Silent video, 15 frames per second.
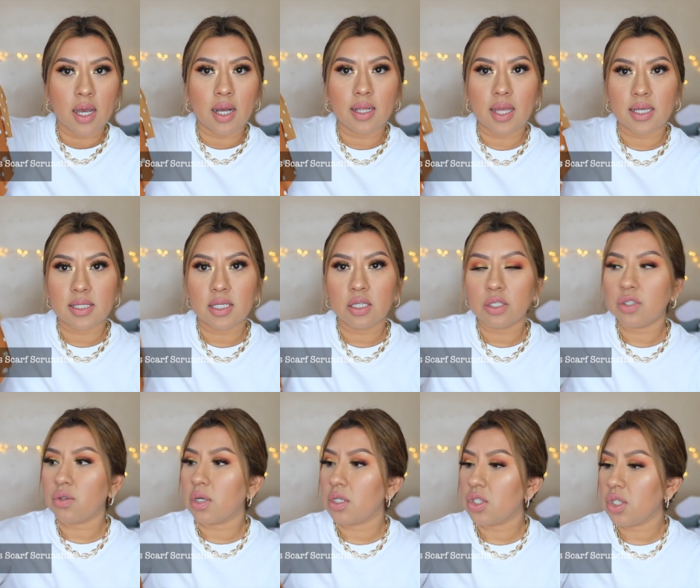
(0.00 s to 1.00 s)
elastic
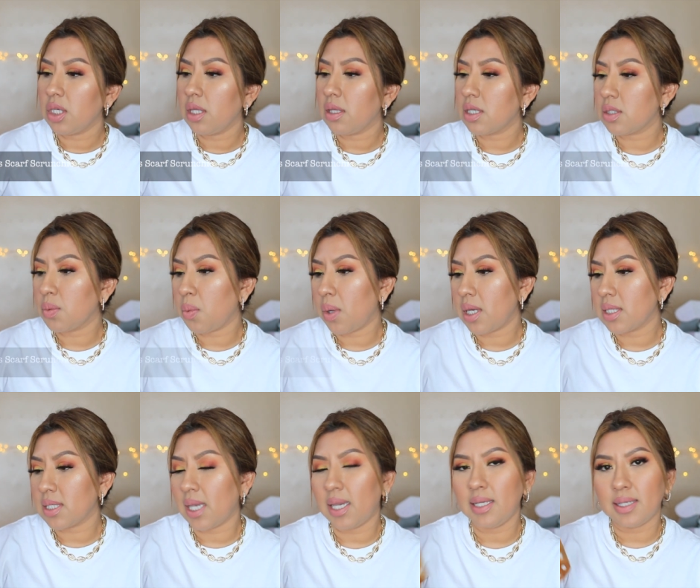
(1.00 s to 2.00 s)
scrunchie. This
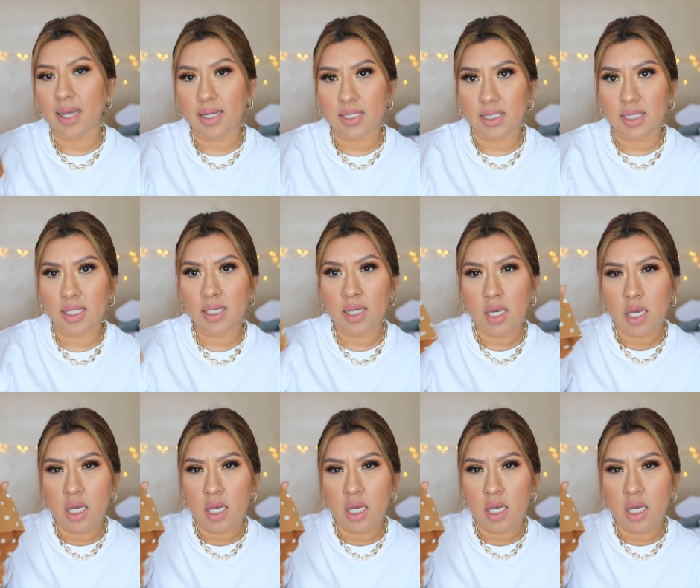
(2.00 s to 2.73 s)
was $8.90,